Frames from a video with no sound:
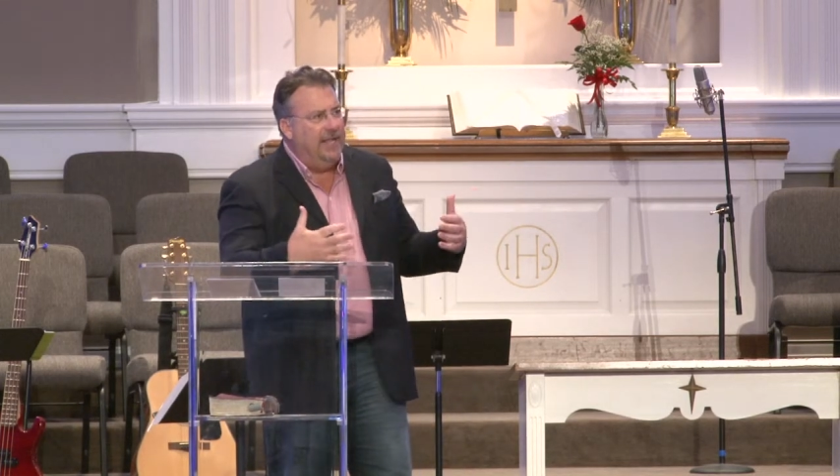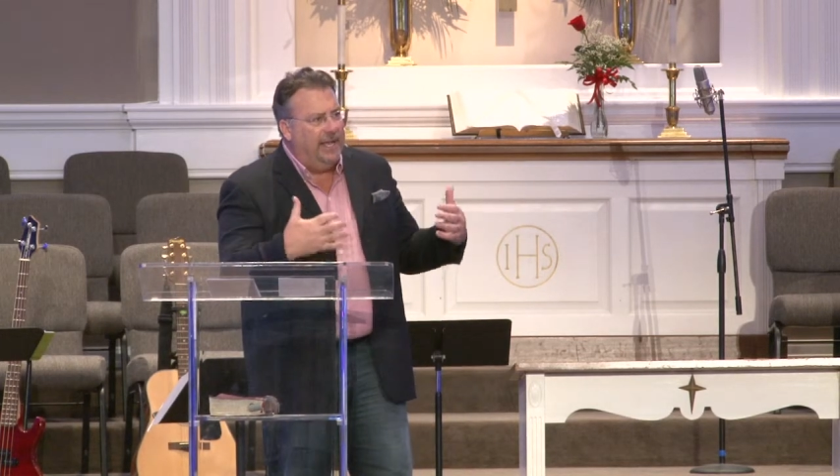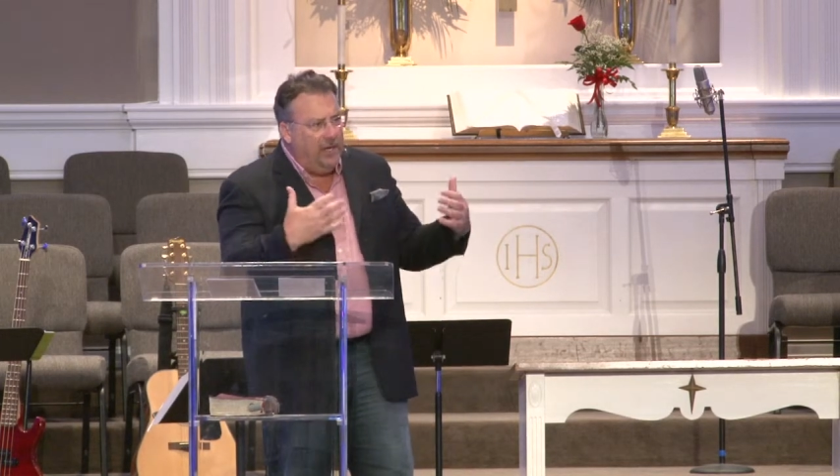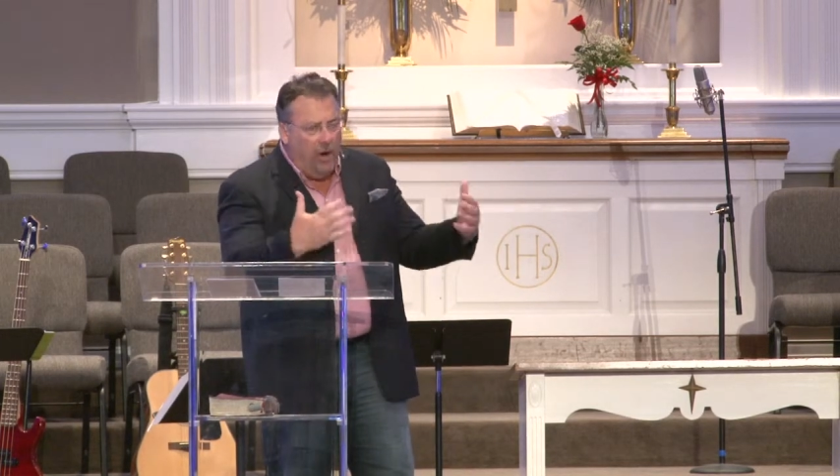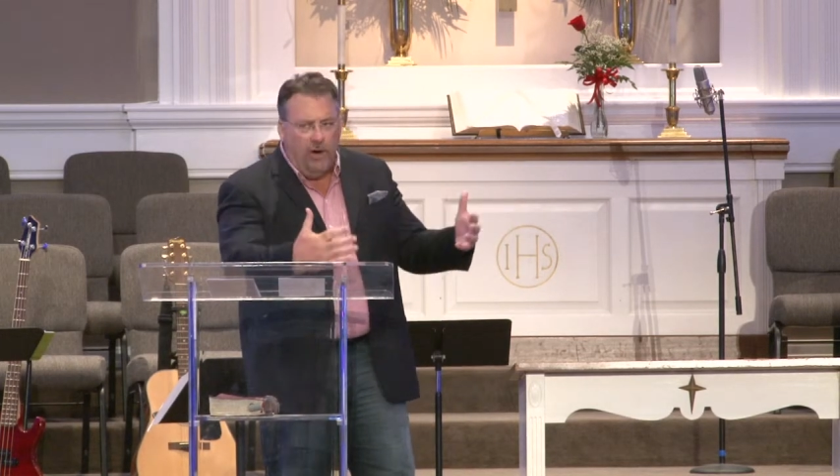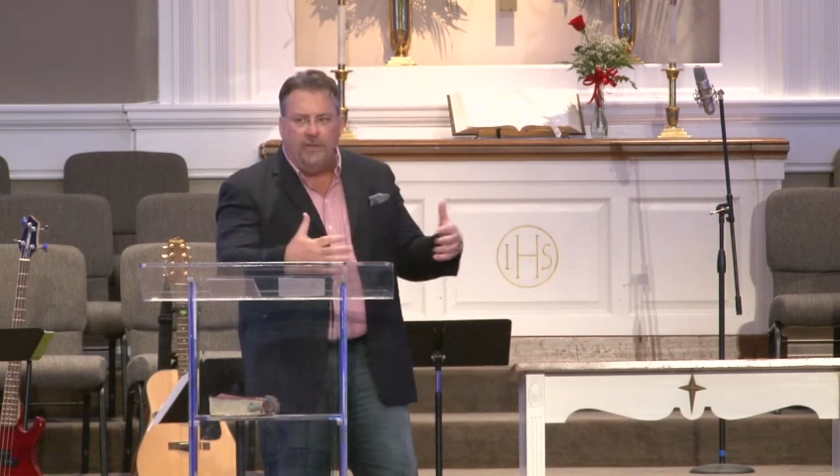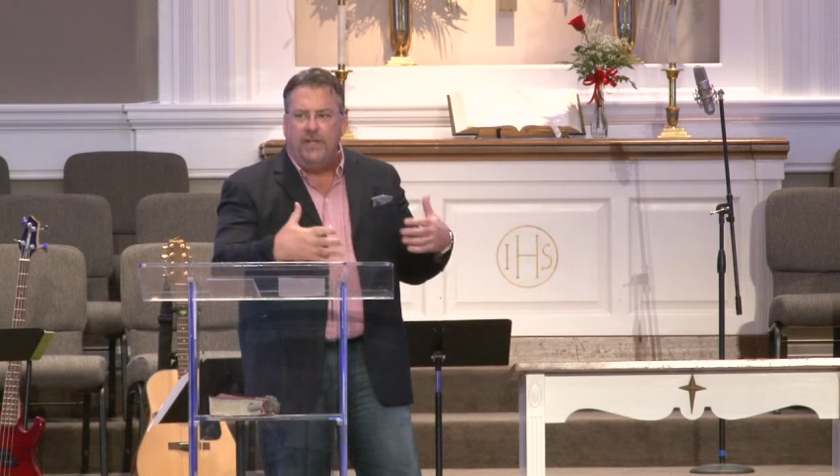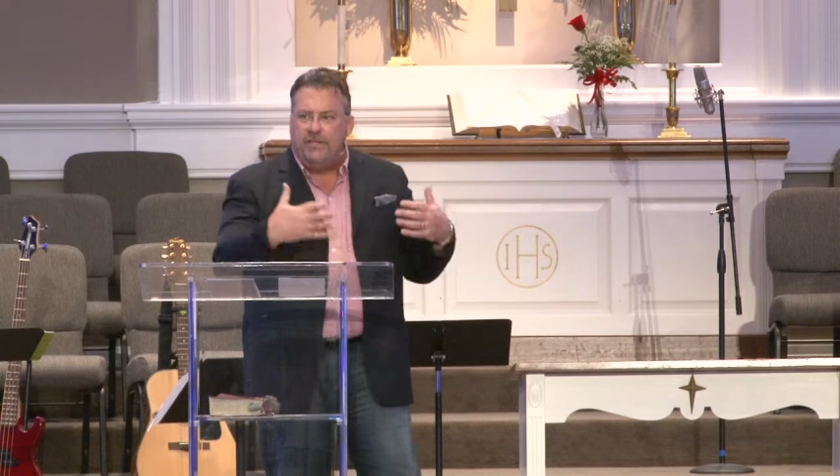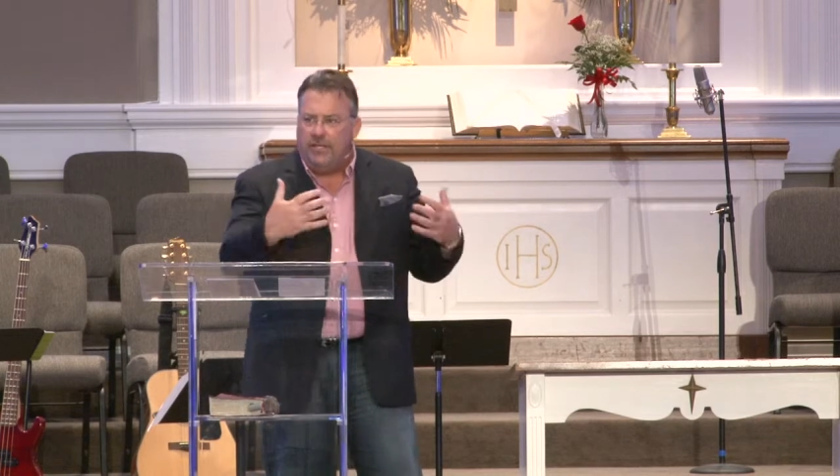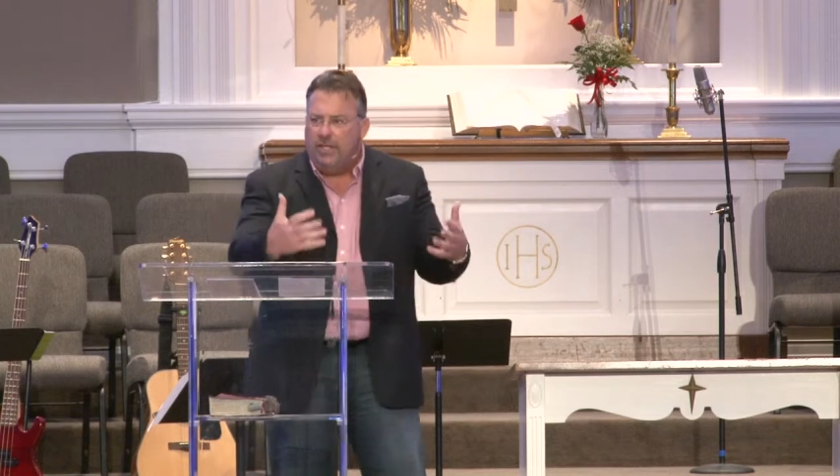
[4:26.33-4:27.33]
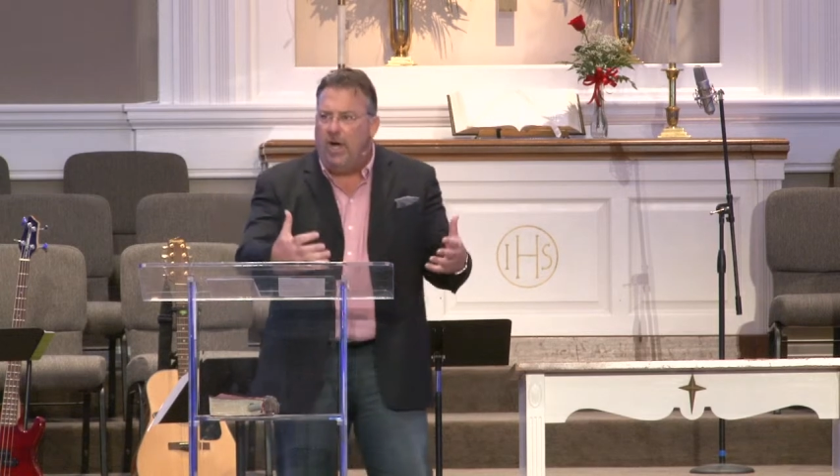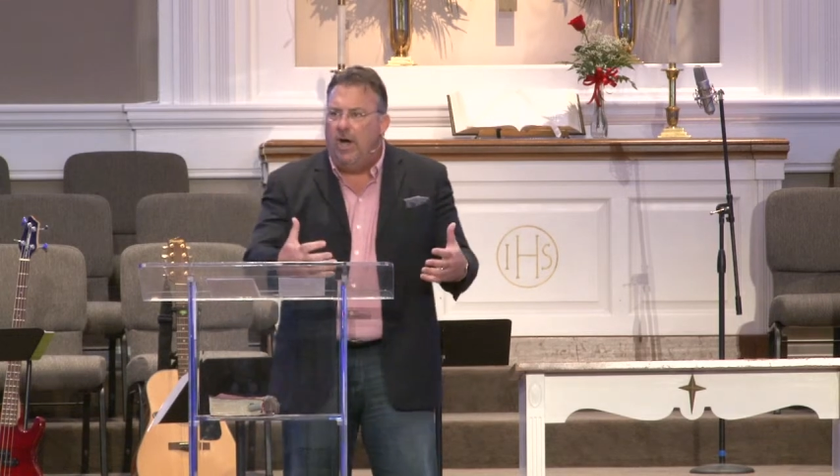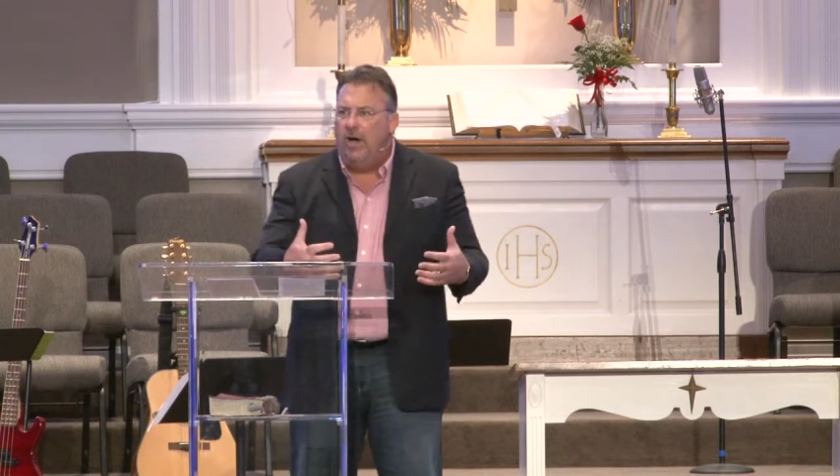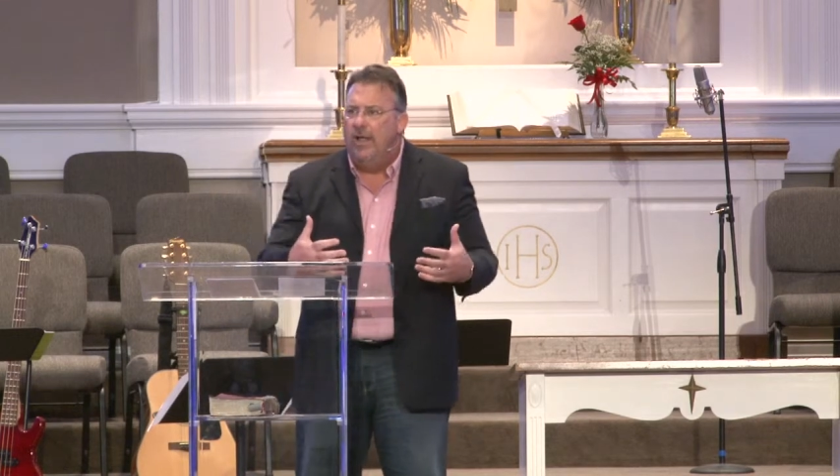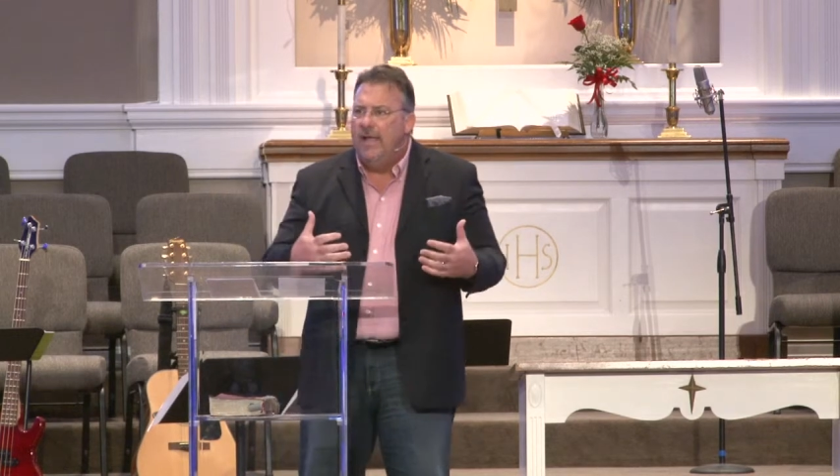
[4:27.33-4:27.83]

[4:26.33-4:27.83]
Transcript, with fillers: like Carthage and Gaul